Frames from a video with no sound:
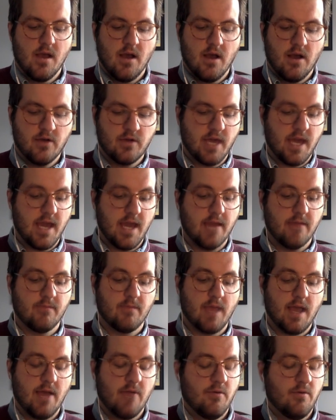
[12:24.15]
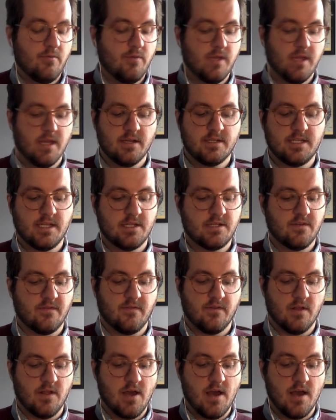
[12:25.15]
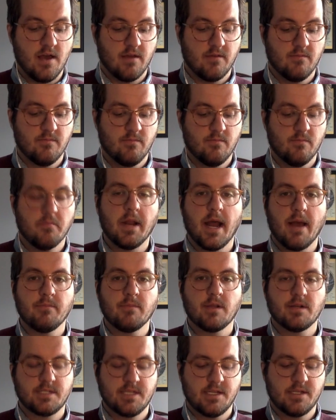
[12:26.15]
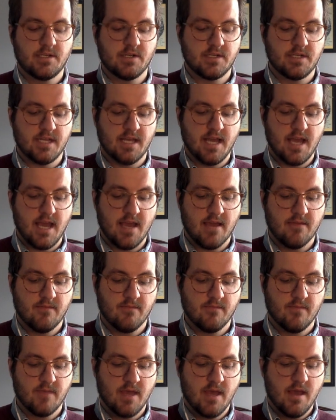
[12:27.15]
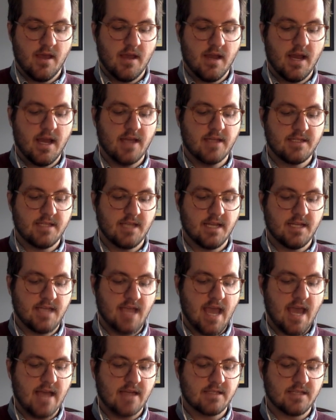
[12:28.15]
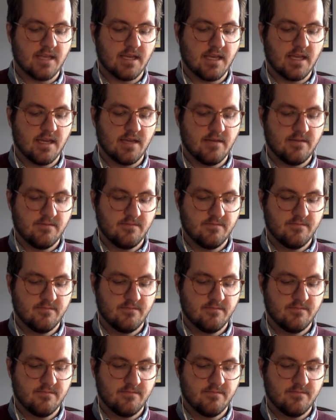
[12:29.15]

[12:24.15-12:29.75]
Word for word: Okay, I won't be their teacher for long, but I'm their teacher today, and I intend to act like it.